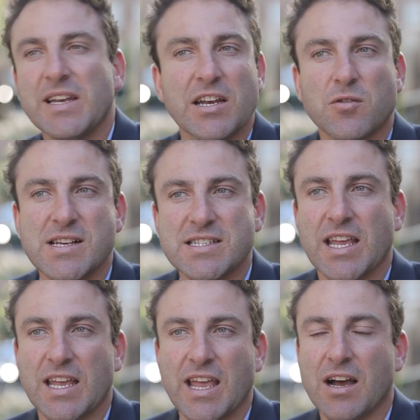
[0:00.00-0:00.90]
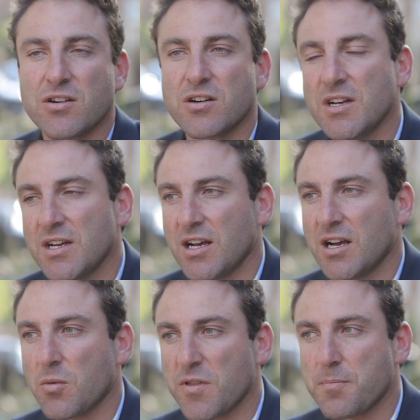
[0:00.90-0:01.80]
be an interesting encounter
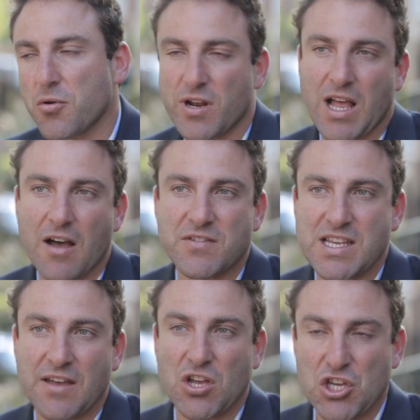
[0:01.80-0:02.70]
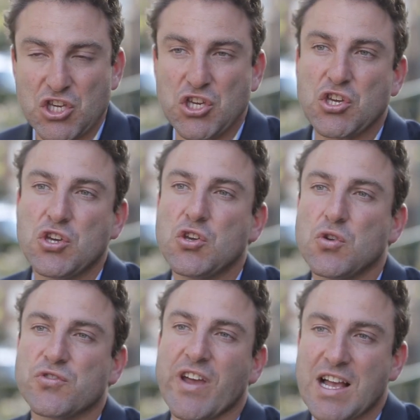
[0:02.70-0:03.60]
with Berdych obviously having a
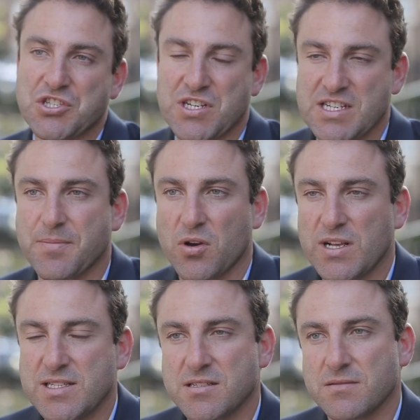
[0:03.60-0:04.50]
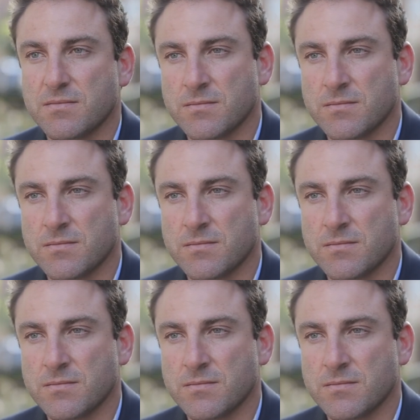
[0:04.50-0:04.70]
huge edge in experience.